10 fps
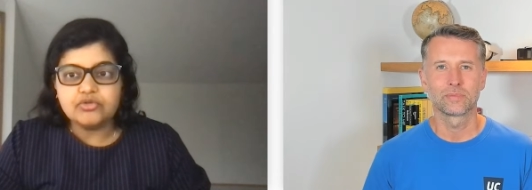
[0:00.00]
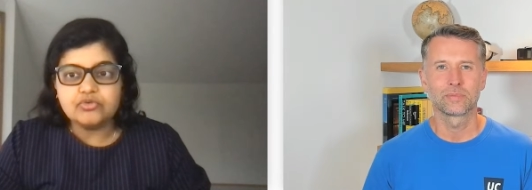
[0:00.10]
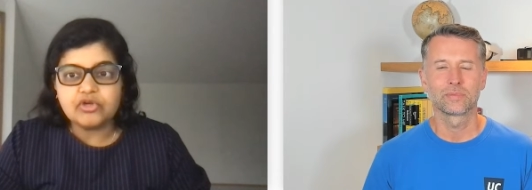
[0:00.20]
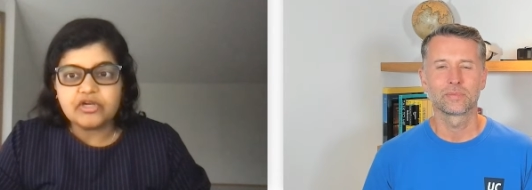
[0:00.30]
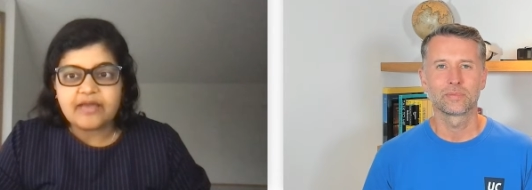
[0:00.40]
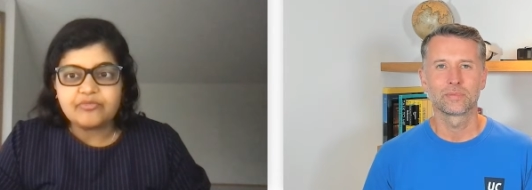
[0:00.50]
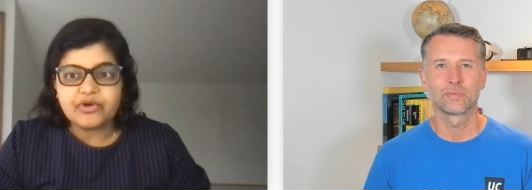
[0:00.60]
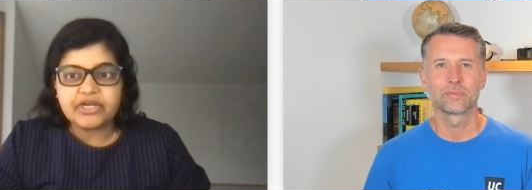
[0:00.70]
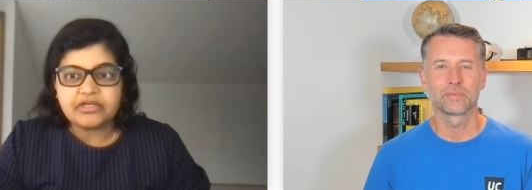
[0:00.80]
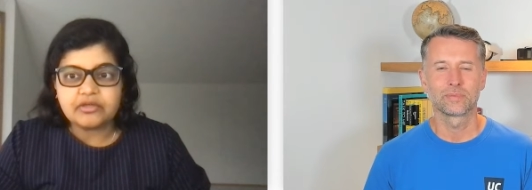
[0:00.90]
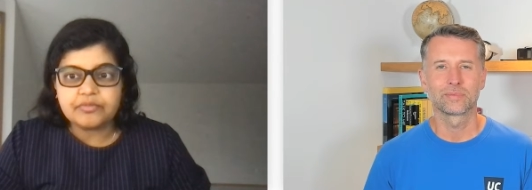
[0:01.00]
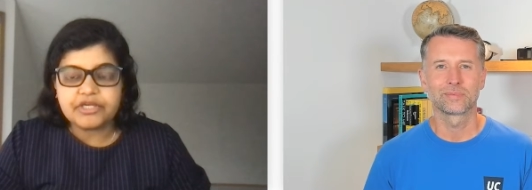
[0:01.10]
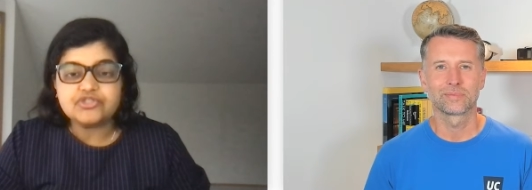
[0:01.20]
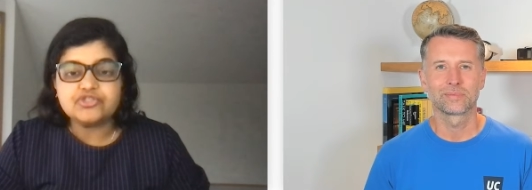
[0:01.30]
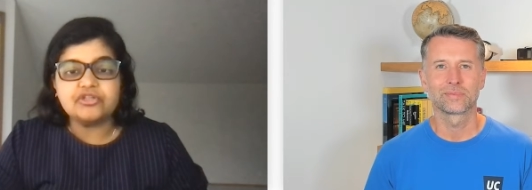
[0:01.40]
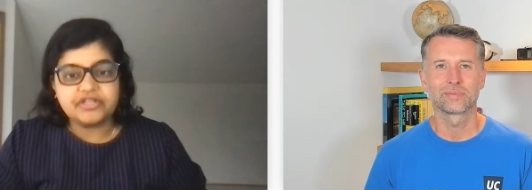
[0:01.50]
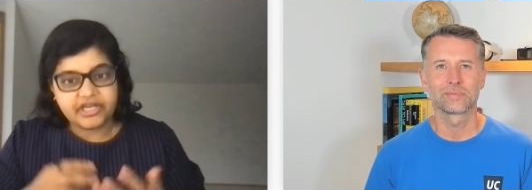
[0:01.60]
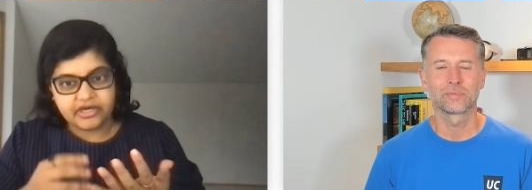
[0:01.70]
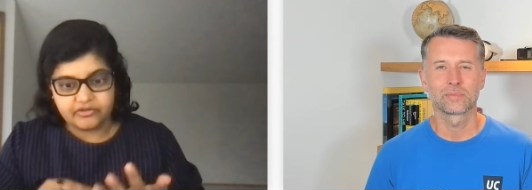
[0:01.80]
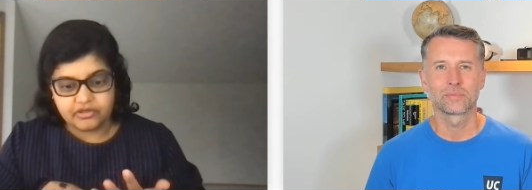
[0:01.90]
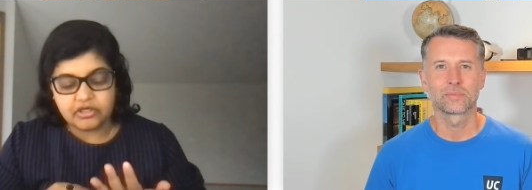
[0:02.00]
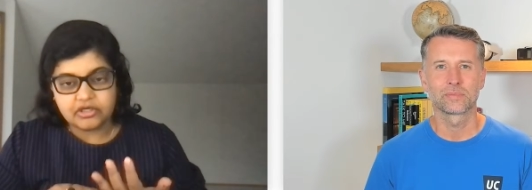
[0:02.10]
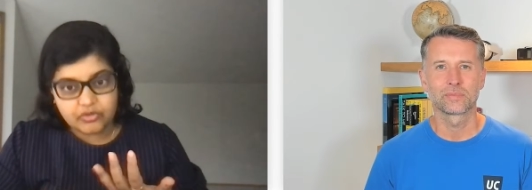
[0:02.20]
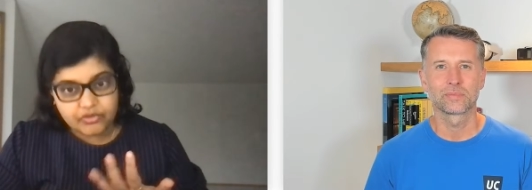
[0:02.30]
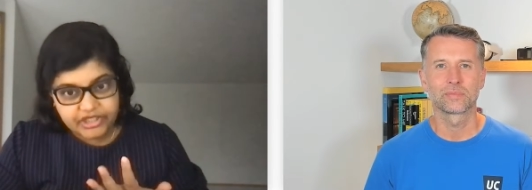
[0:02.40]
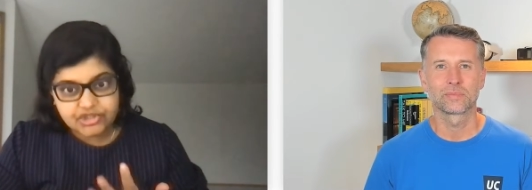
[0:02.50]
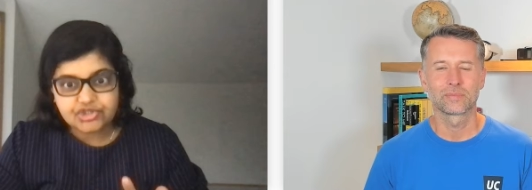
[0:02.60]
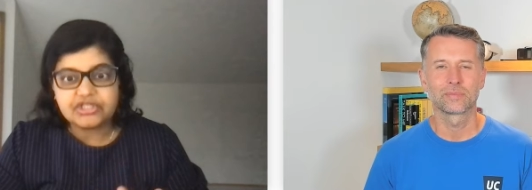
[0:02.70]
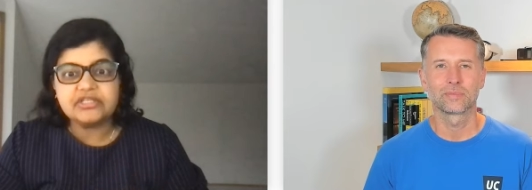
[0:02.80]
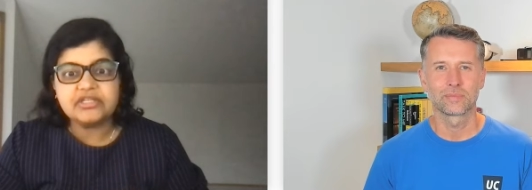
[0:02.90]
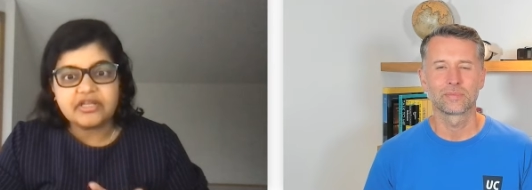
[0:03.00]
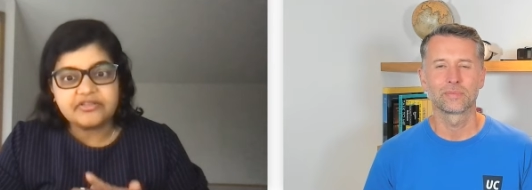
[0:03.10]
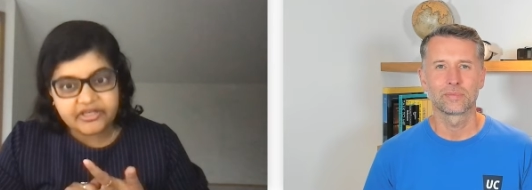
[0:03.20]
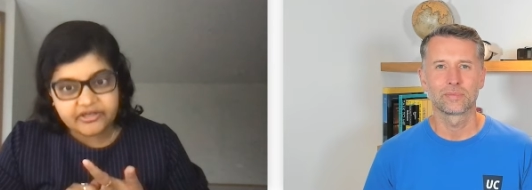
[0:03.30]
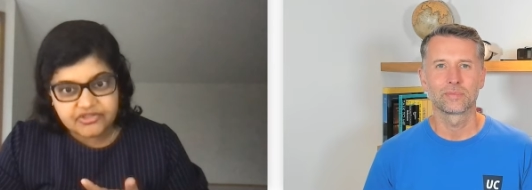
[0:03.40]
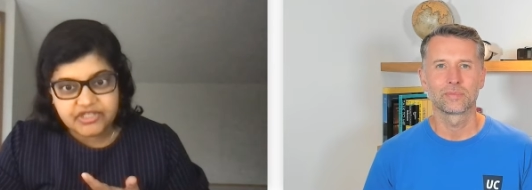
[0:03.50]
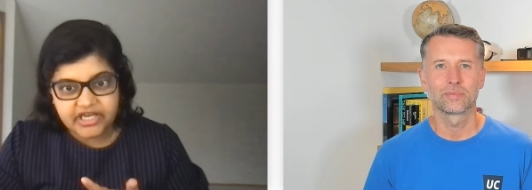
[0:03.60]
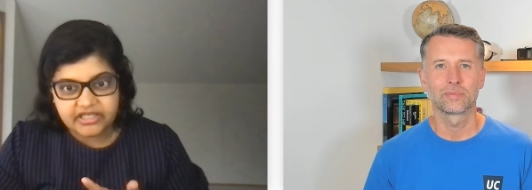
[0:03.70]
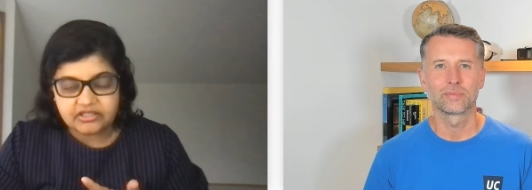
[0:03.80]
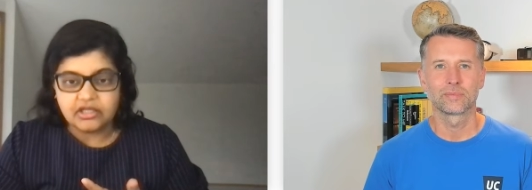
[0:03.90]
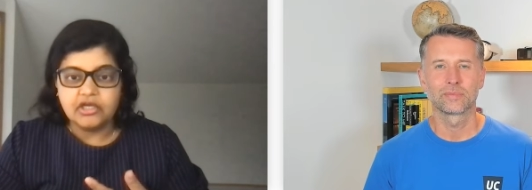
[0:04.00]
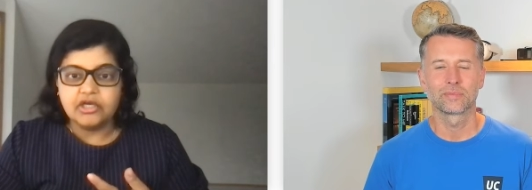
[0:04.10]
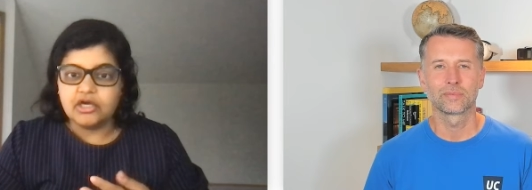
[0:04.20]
Speaker 1: to collaborate based on their location, their style.